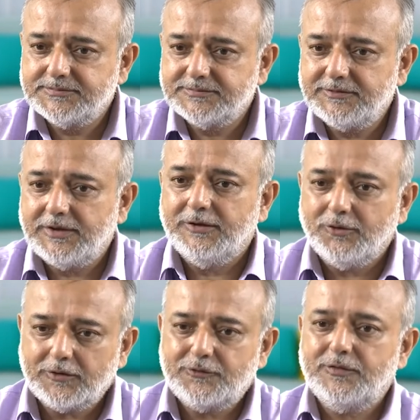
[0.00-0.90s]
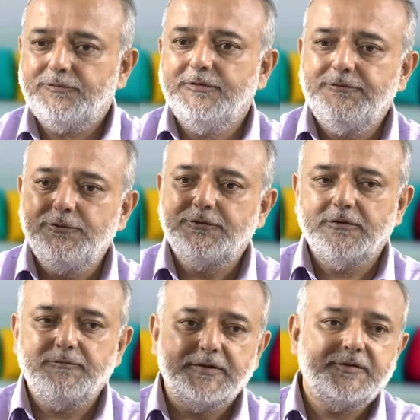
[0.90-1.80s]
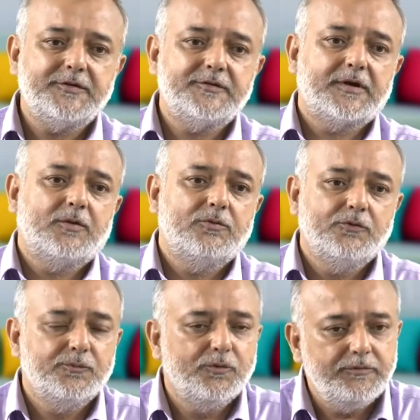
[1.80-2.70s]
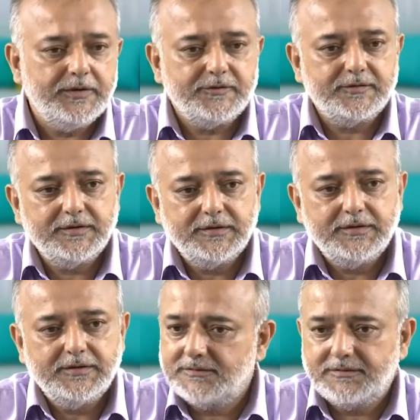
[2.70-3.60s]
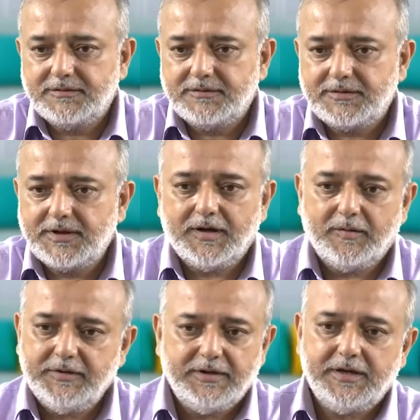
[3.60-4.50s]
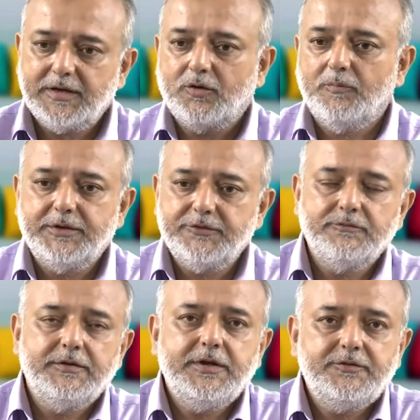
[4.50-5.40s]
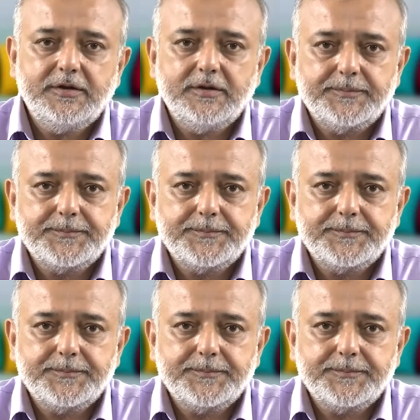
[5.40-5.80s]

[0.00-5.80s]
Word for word: with lots of infusion of messages around those movies. They come in direct competition with each other.